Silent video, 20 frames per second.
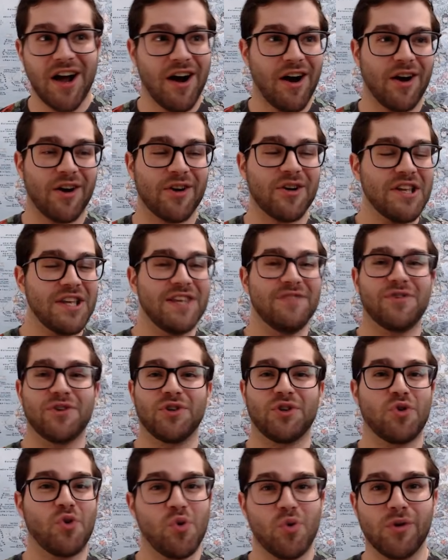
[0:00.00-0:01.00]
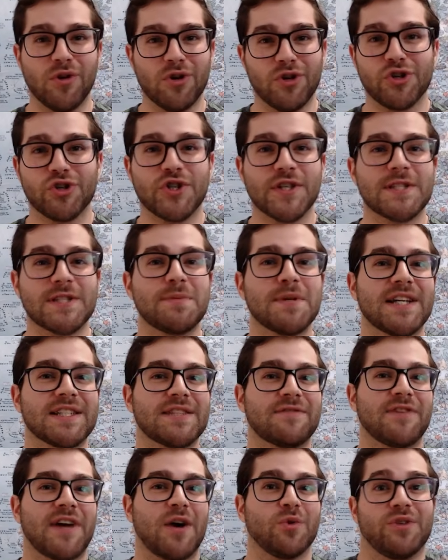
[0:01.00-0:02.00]
are even cooler just because
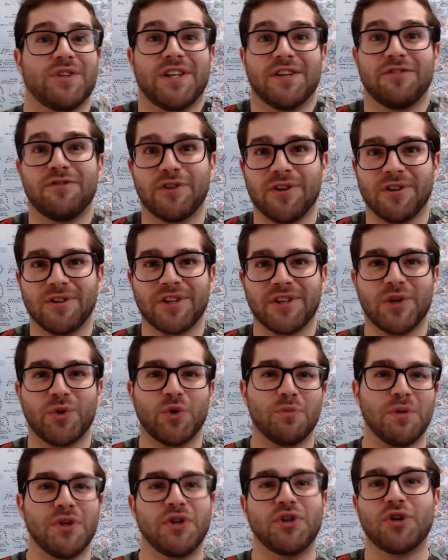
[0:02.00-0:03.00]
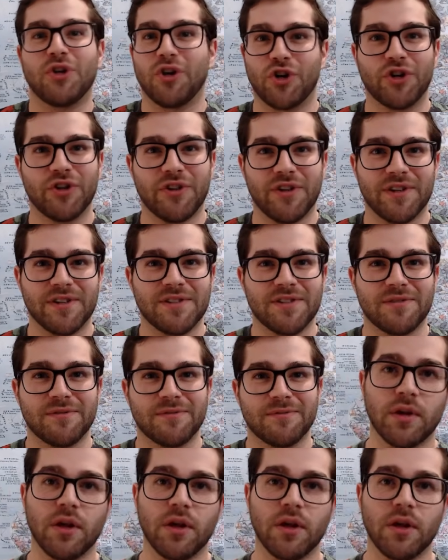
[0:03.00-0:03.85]
of how difficult it would be to learn this.